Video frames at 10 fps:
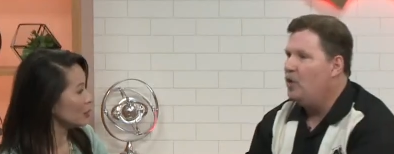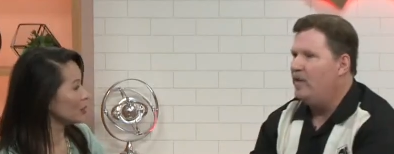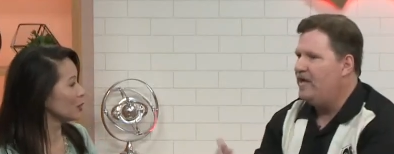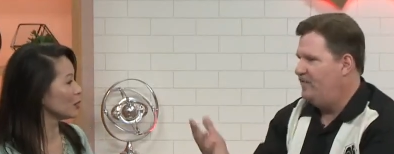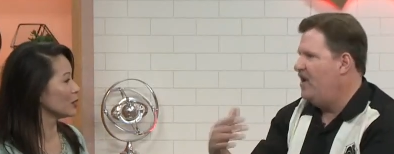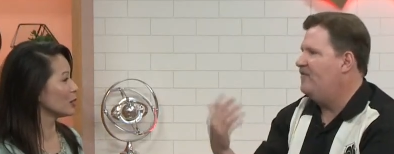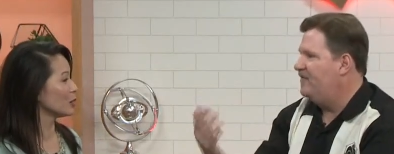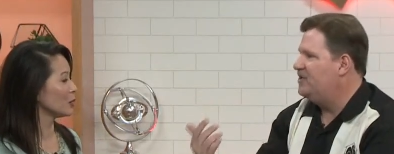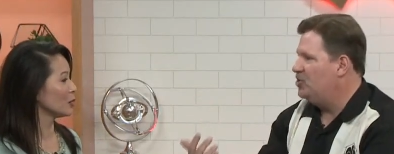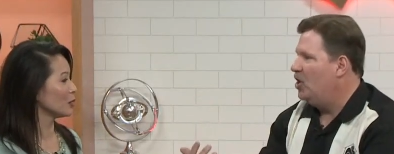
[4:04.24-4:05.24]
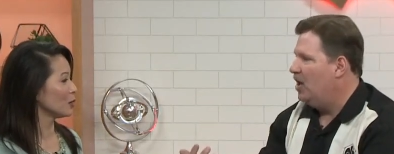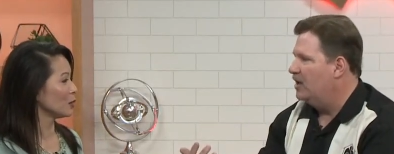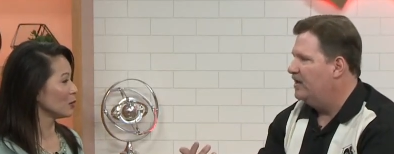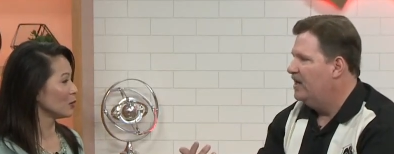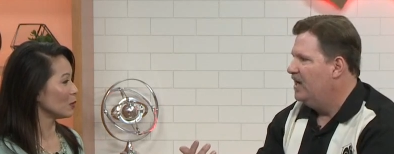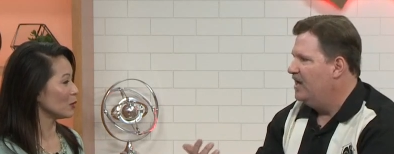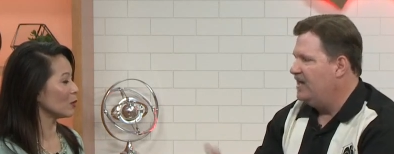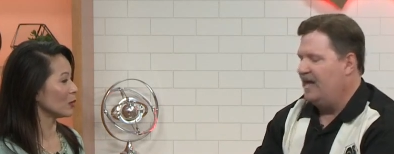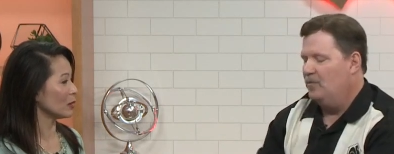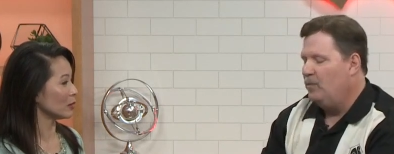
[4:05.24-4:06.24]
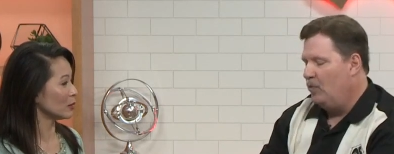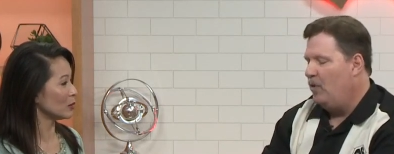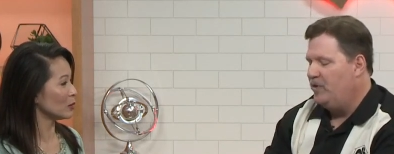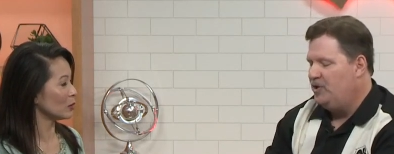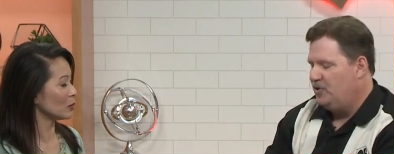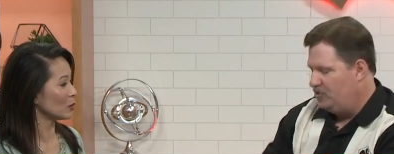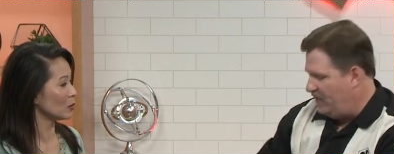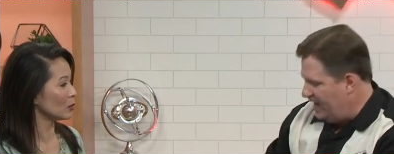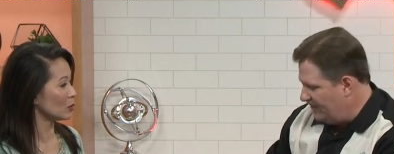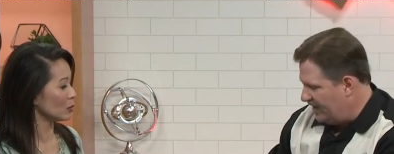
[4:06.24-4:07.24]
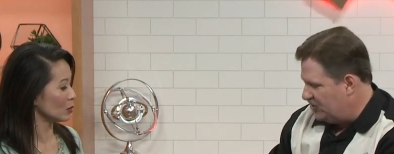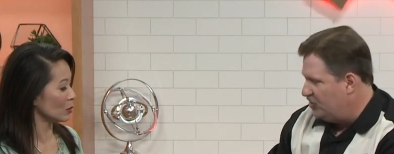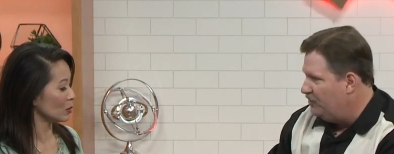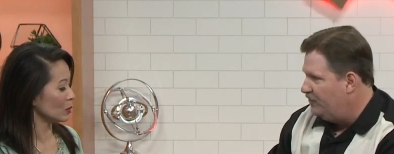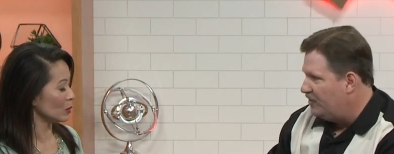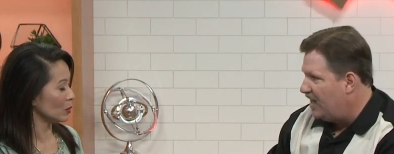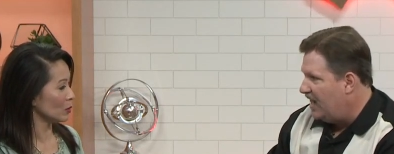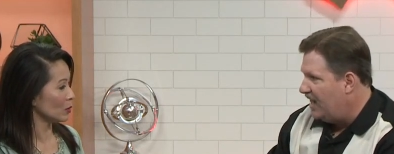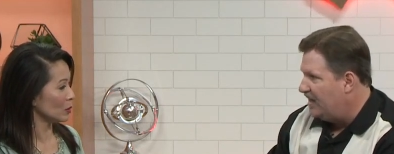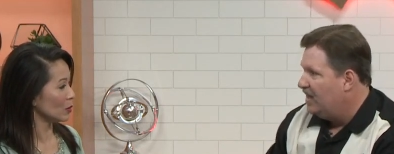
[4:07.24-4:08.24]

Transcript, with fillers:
Speaker 1: We, if you have a fenced yard, okay. Like, but what we do is we have like a two foot high